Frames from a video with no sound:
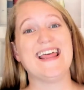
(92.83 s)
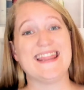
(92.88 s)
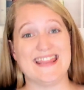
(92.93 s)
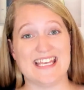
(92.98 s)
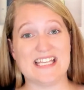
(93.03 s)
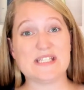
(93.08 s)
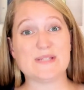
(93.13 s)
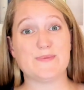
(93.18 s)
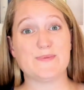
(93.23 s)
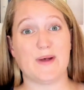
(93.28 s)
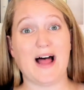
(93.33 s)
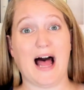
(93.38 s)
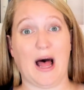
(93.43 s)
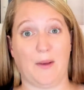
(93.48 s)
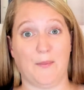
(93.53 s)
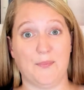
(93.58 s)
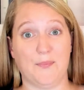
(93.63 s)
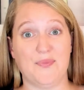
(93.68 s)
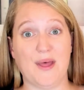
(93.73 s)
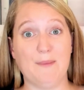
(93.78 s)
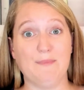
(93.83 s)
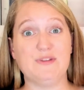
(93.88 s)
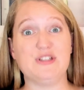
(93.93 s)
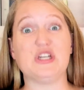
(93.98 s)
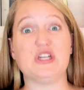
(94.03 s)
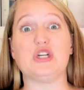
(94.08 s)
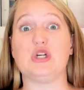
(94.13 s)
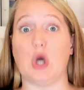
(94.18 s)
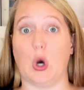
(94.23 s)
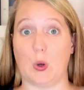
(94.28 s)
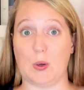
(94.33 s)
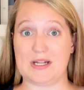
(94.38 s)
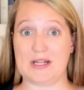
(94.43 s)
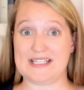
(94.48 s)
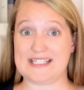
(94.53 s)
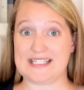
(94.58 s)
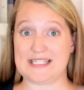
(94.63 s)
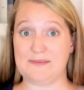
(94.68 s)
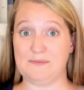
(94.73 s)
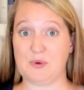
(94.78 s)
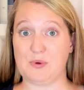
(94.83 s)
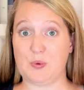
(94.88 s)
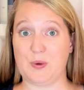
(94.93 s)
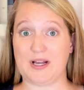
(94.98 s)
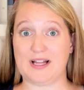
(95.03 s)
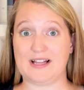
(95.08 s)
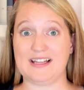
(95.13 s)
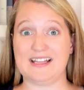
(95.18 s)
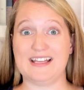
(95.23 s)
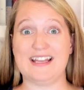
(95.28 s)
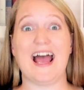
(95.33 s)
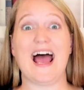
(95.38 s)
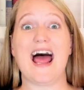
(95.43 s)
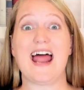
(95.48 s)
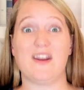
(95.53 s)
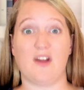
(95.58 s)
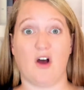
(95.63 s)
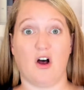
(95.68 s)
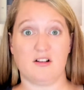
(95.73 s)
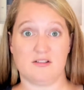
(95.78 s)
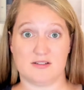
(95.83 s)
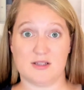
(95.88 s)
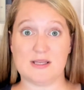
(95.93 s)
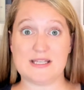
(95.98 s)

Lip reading: This will help them to go to sleep quickly and also